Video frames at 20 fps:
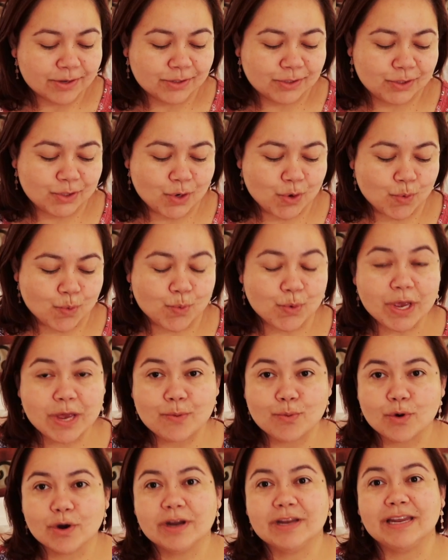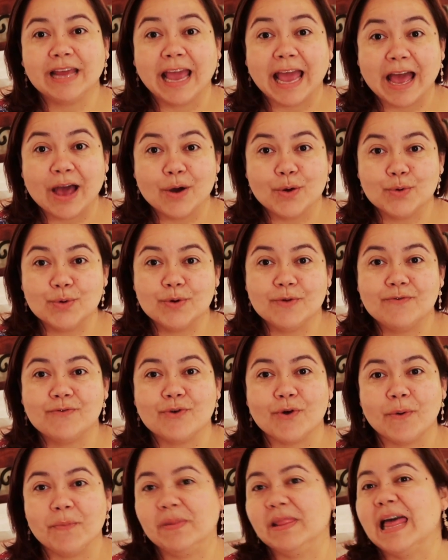So we were down
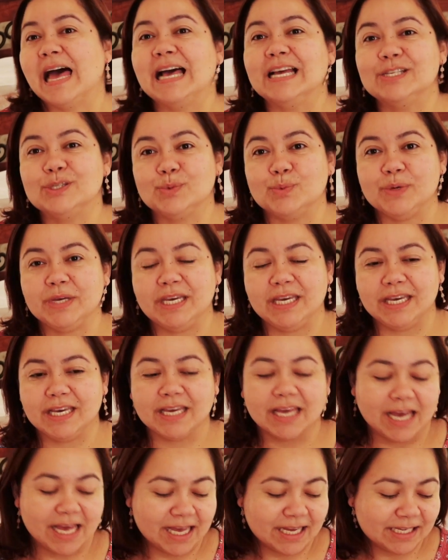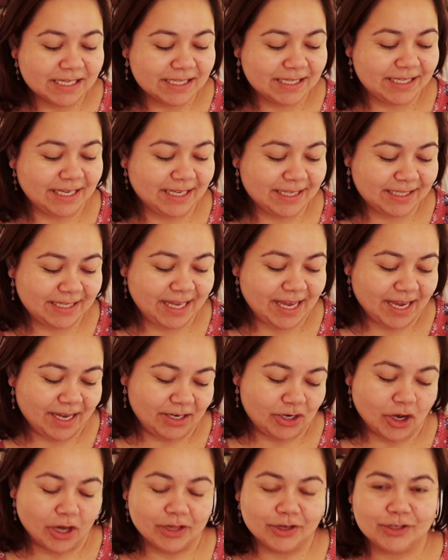from last week
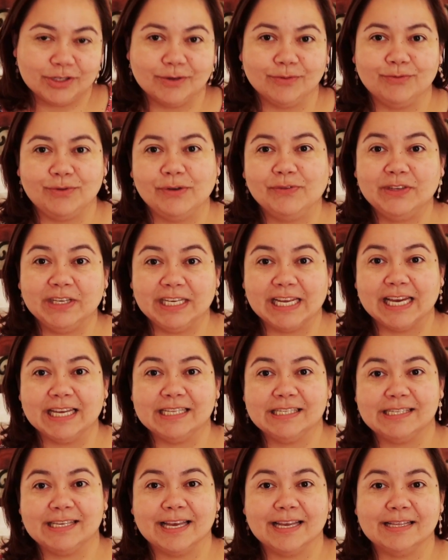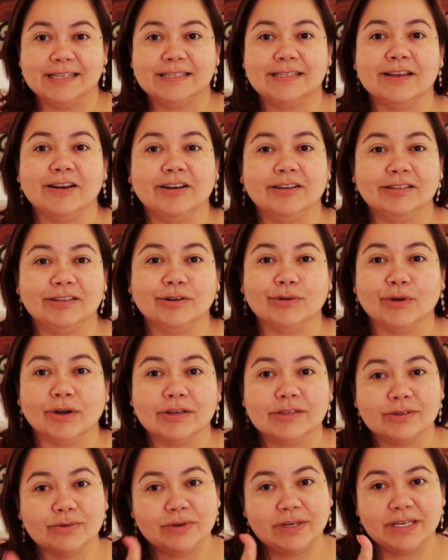$68.59 on the
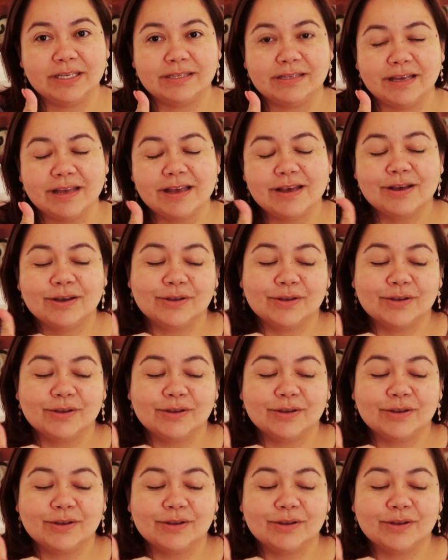groceries.